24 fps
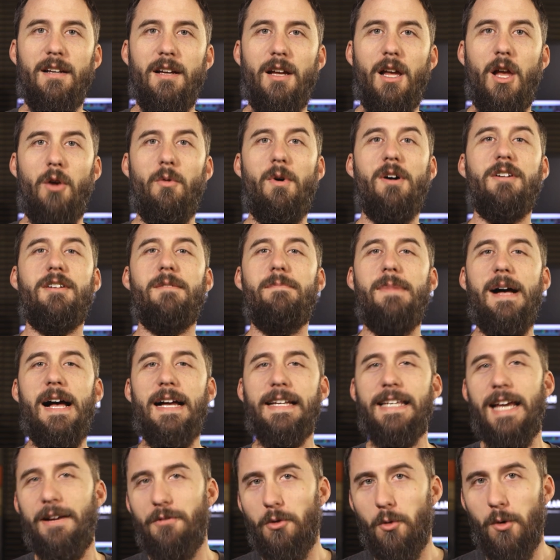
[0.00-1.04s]
Welcome back,
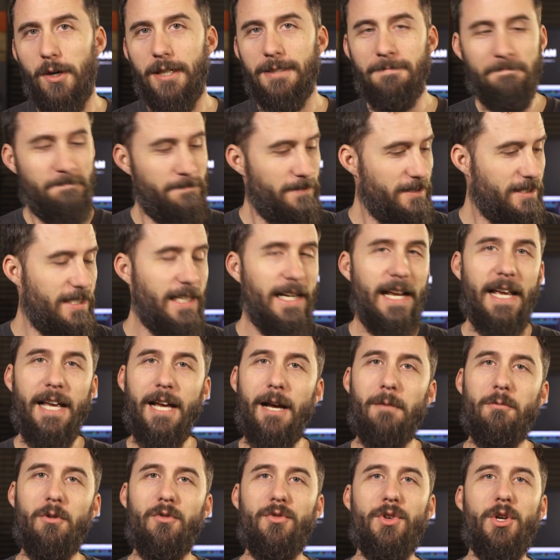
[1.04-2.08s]
everyone. Today
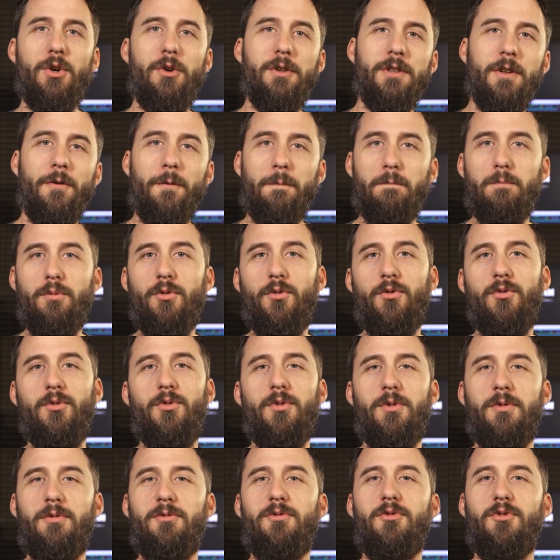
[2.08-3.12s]
I'm reviewing the
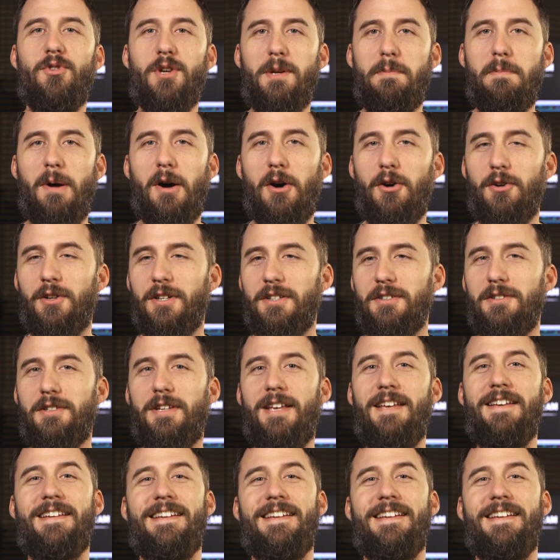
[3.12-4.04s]
PreSonus